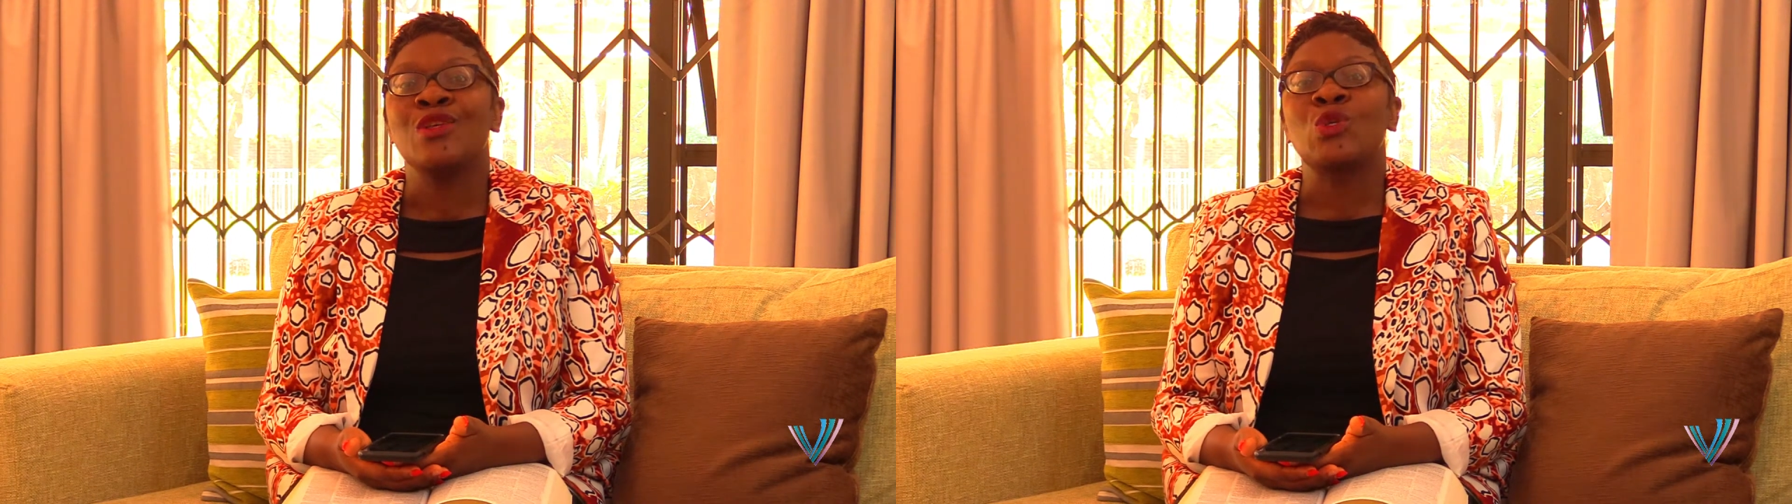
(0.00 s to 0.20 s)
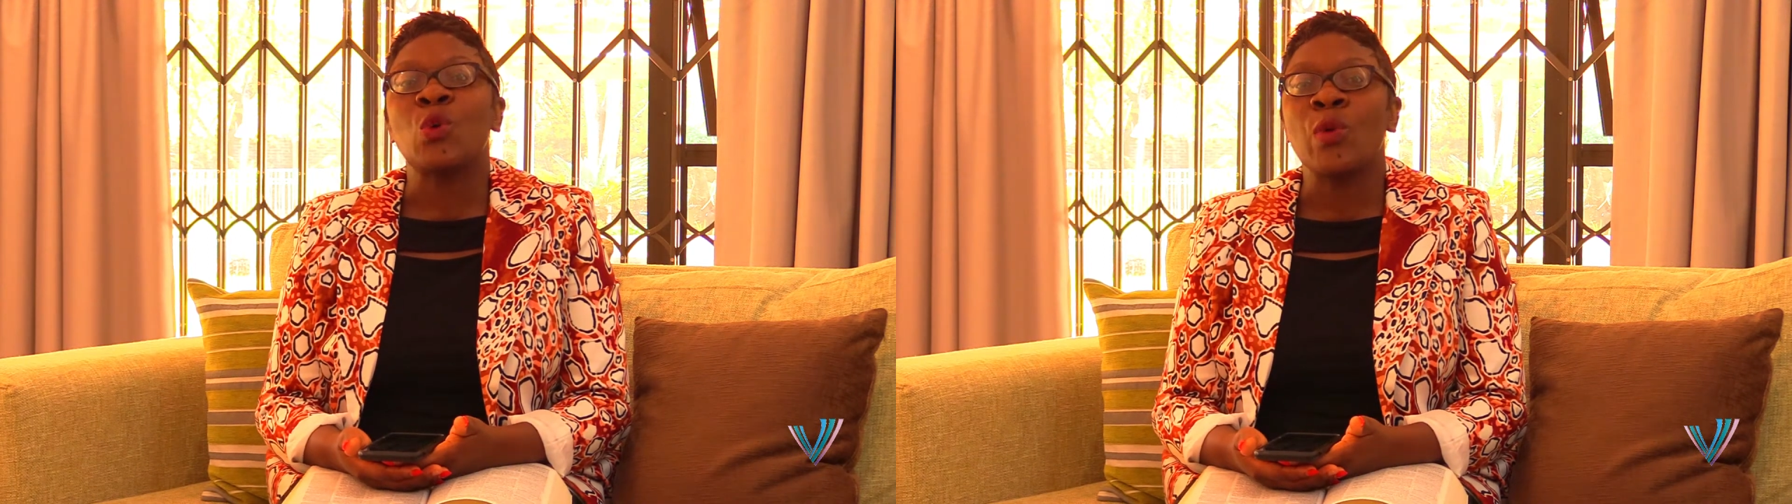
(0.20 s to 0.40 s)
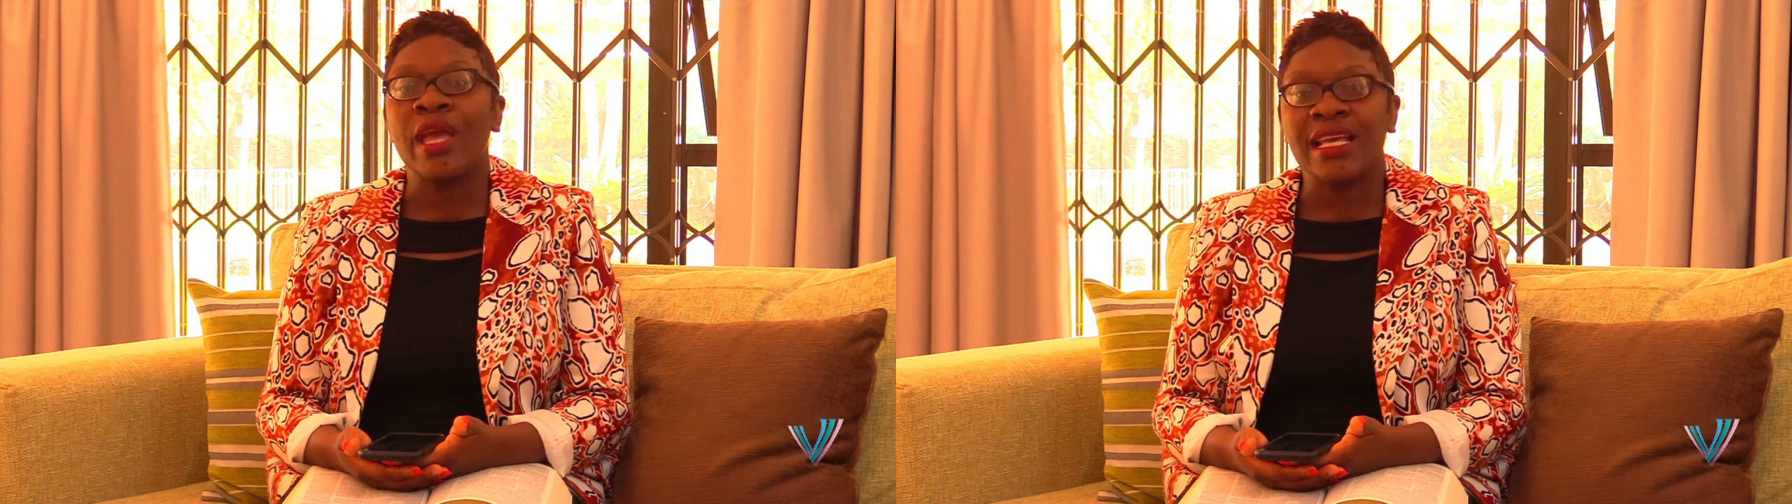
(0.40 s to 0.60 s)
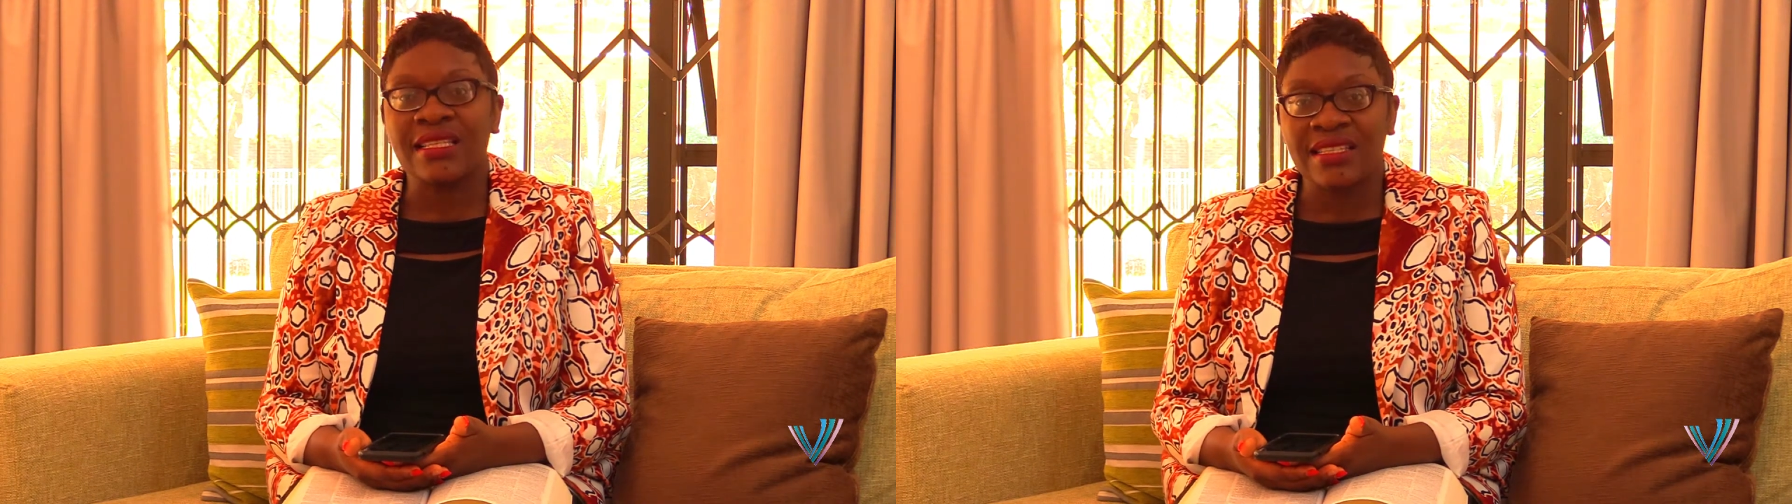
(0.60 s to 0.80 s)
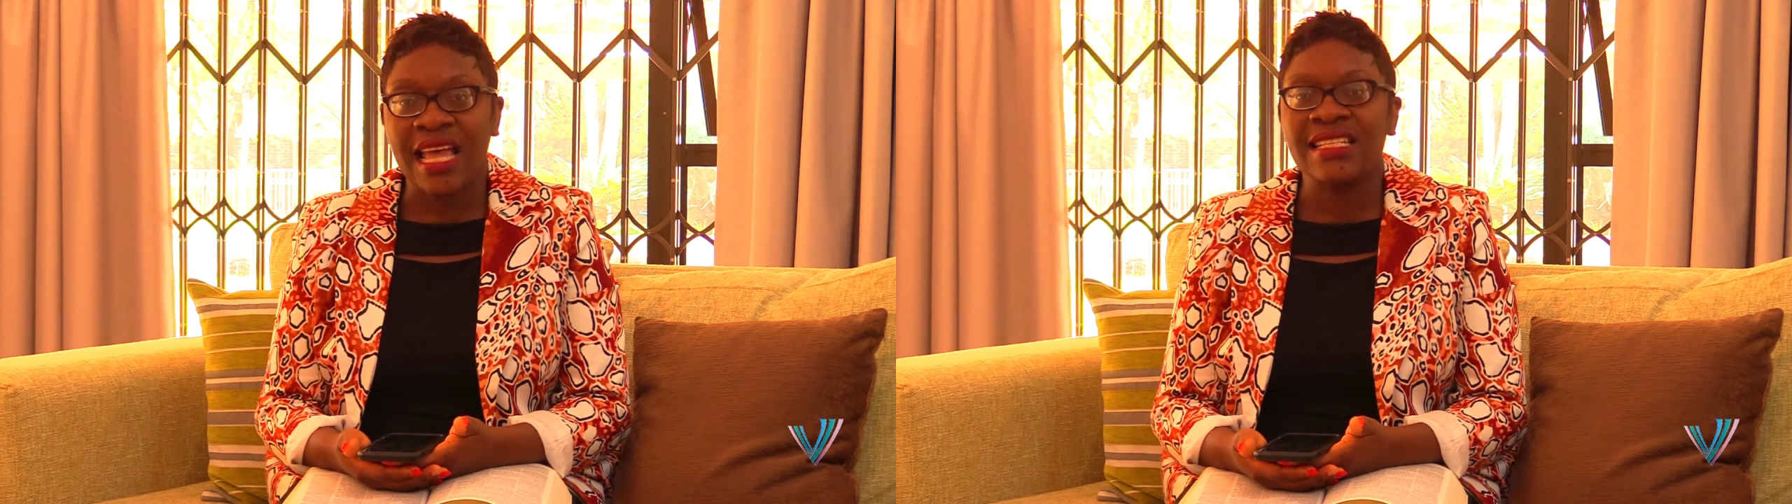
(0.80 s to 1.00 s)
So we are
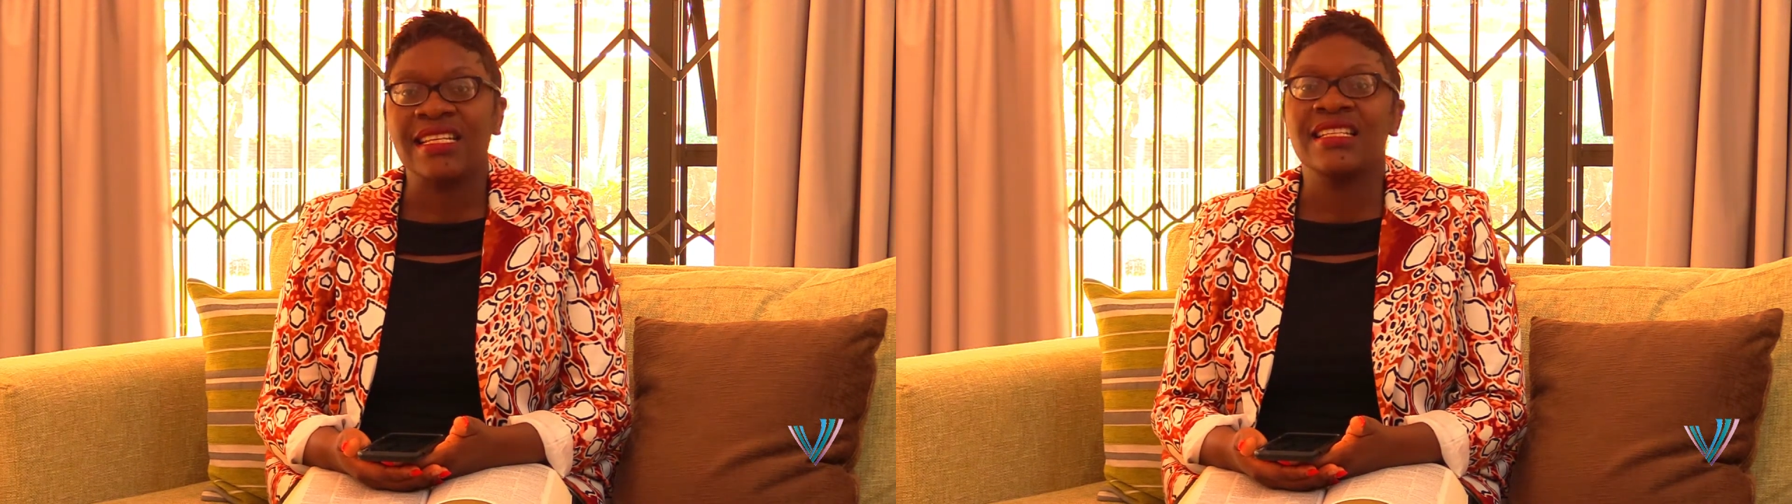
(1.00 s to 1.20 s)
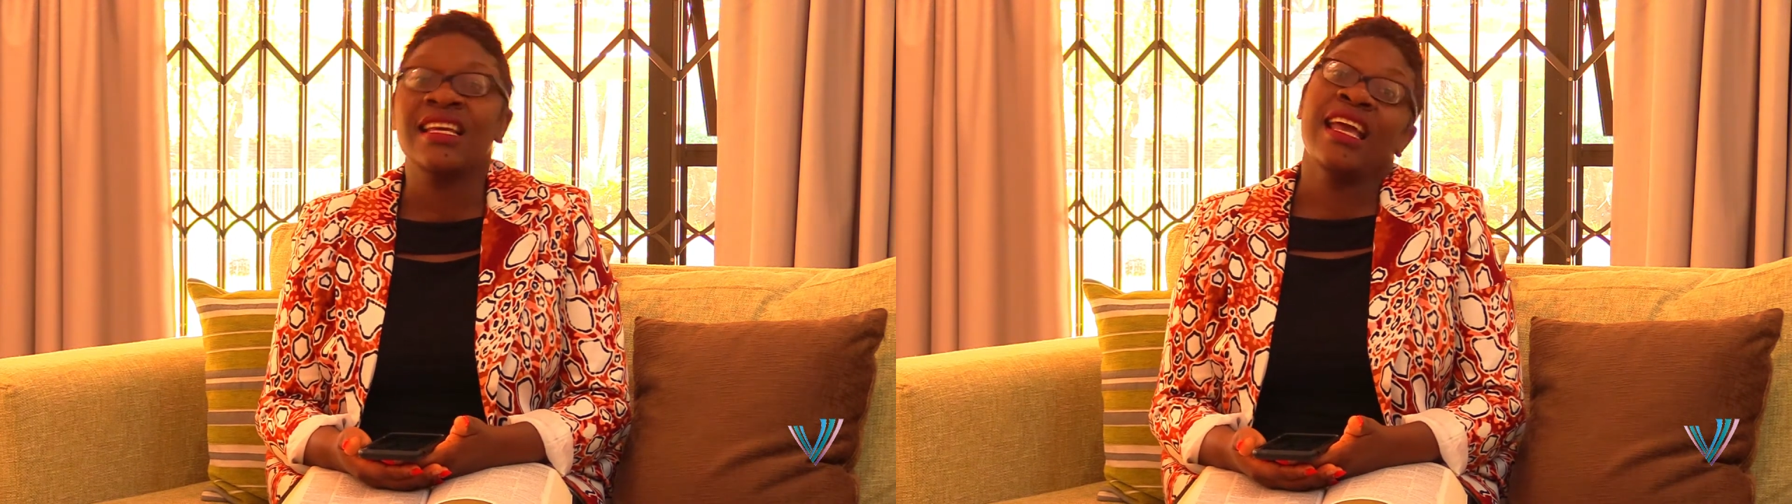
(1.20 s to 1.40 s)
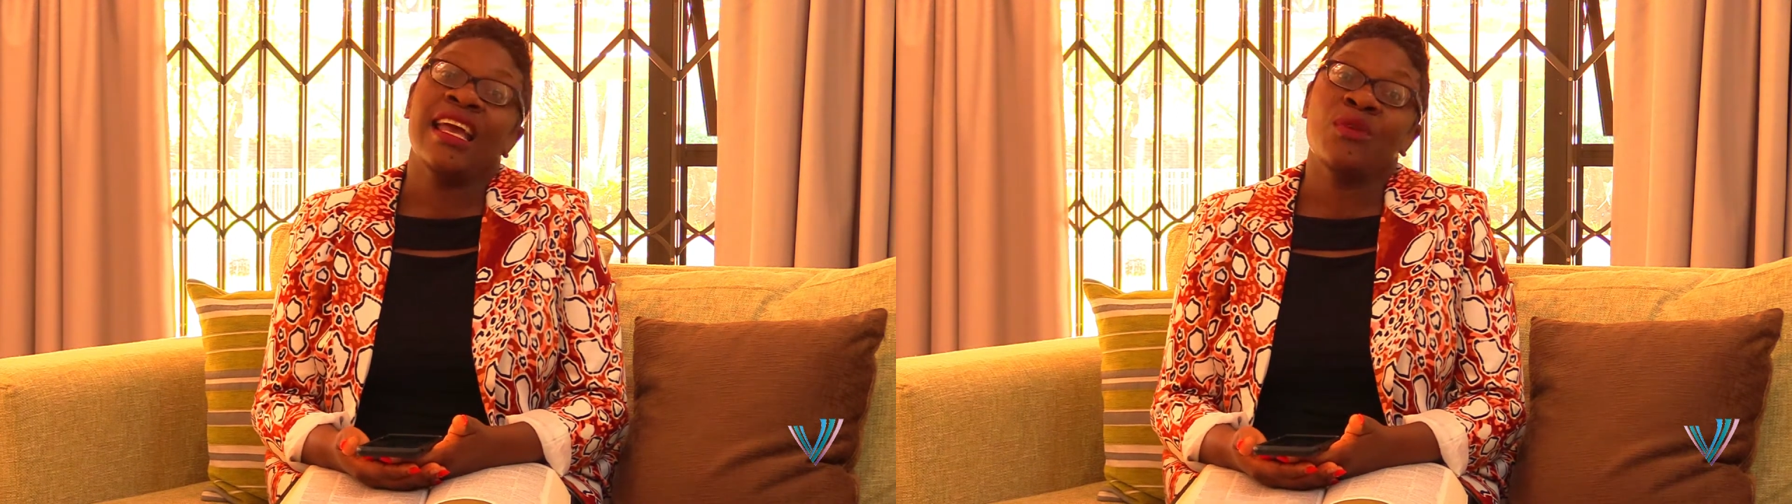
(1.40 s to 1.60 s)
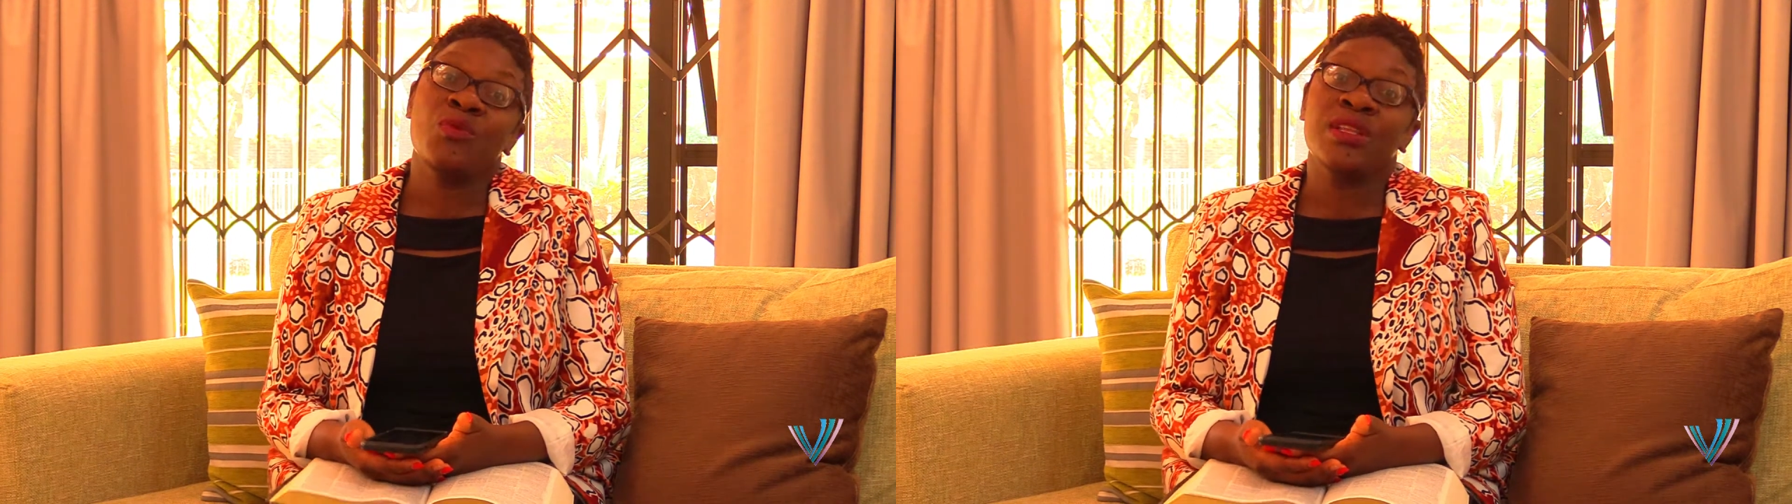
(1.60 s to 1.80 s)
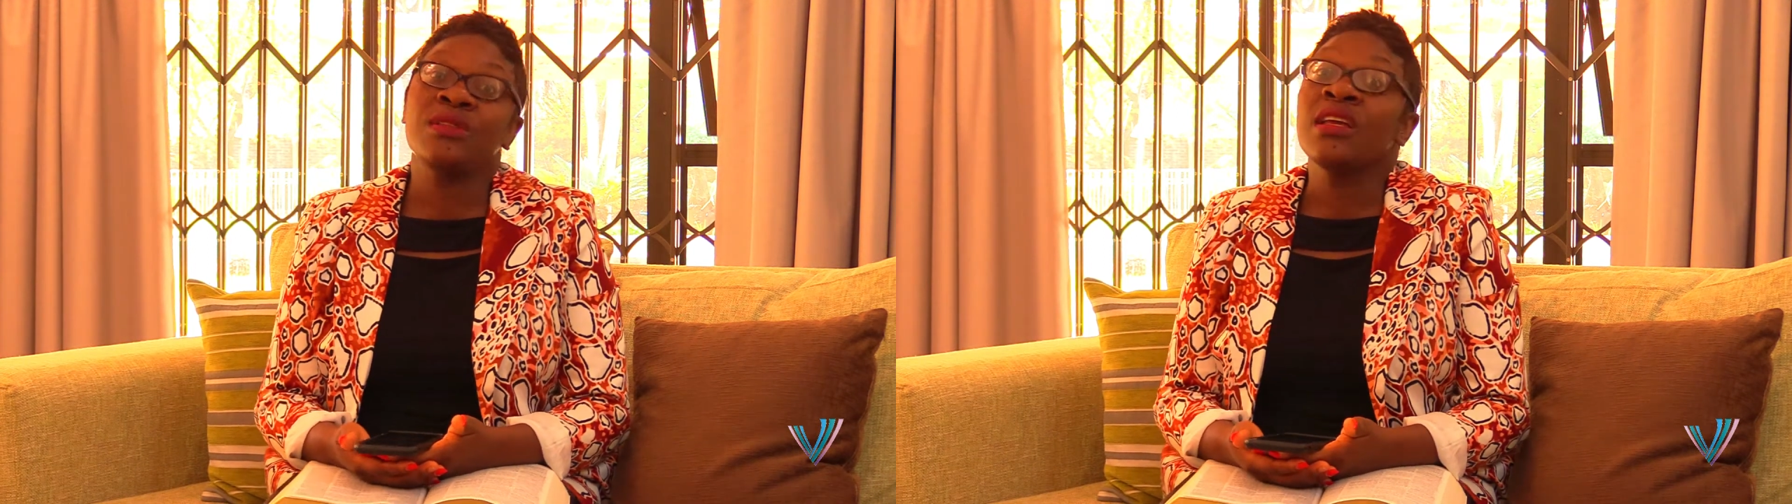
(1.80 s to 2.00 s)
excited and
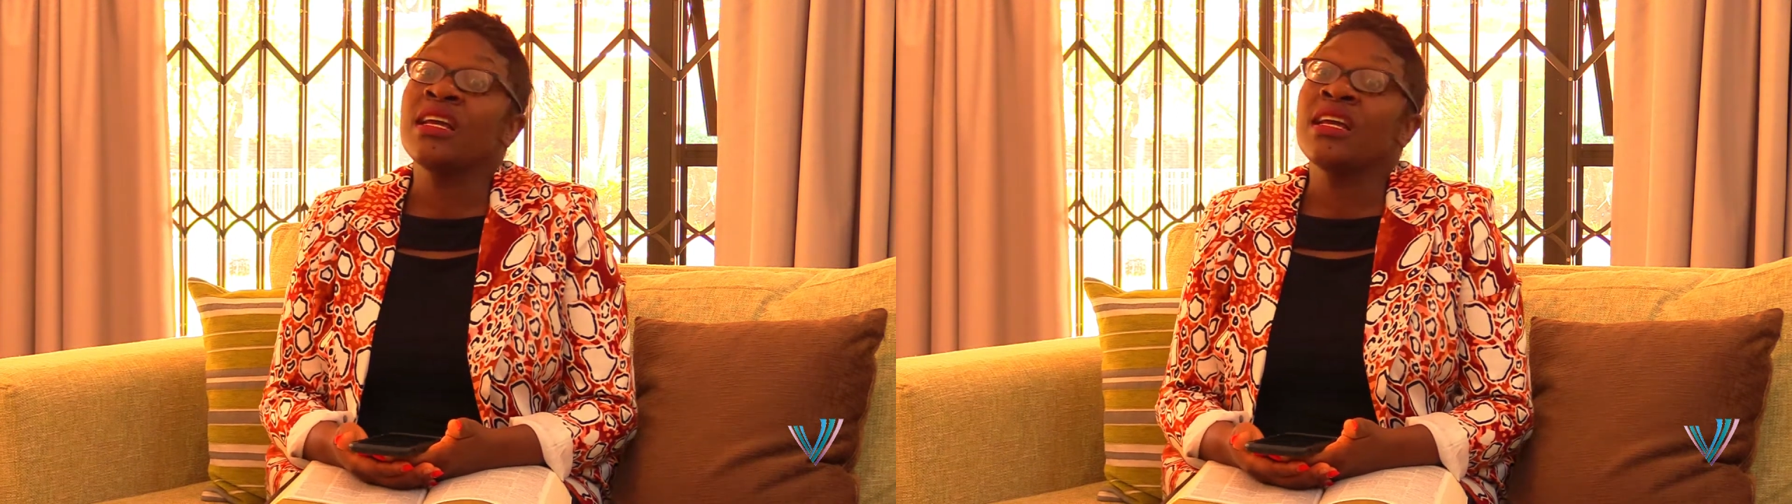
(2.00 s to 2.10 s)
we